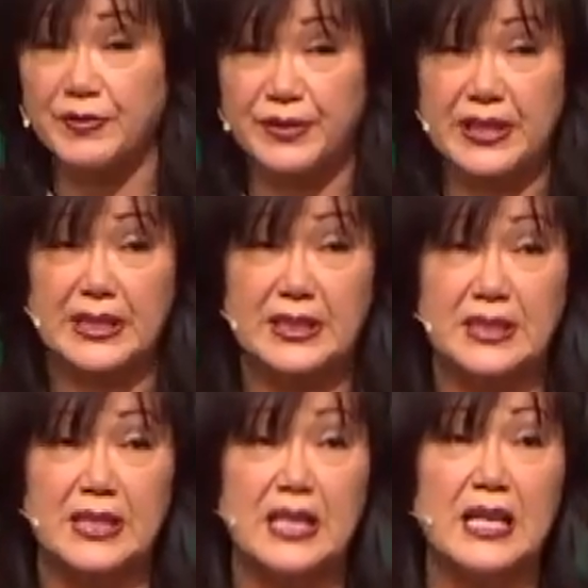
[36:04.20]
50s
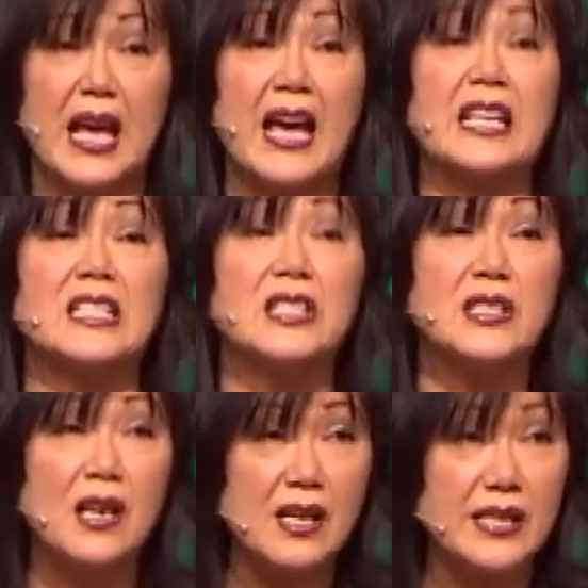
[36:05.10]
and it
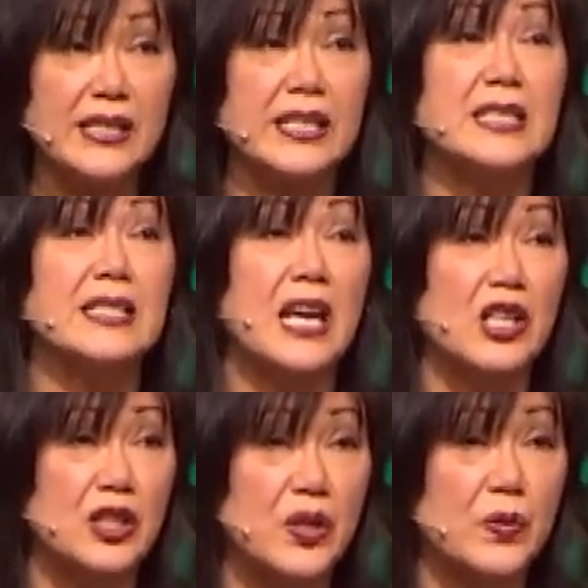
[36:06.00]
started in
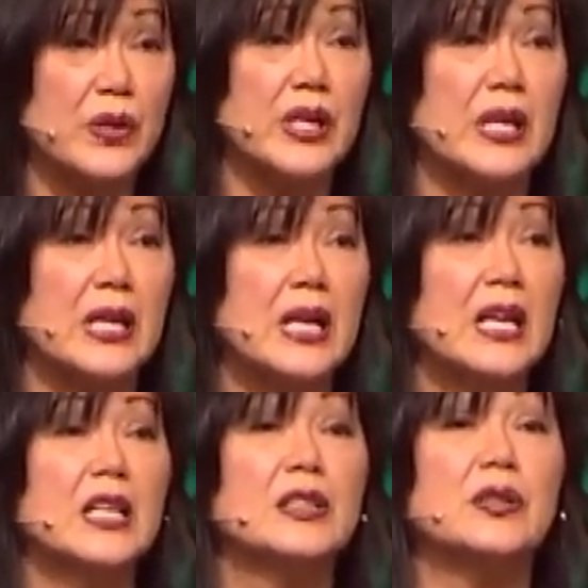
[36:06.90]
South Korea
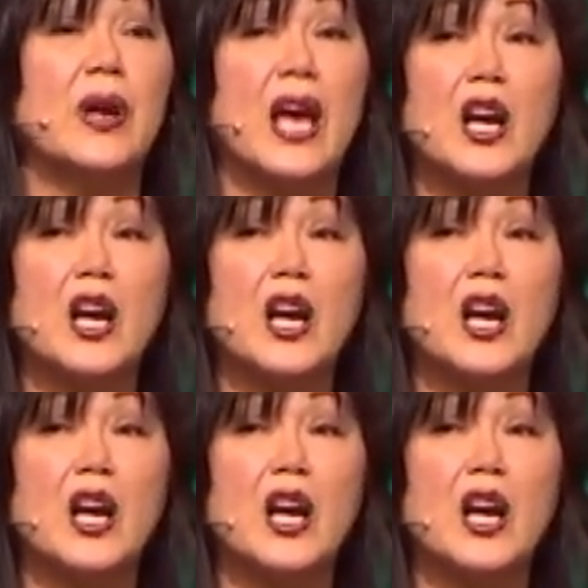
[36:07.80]
to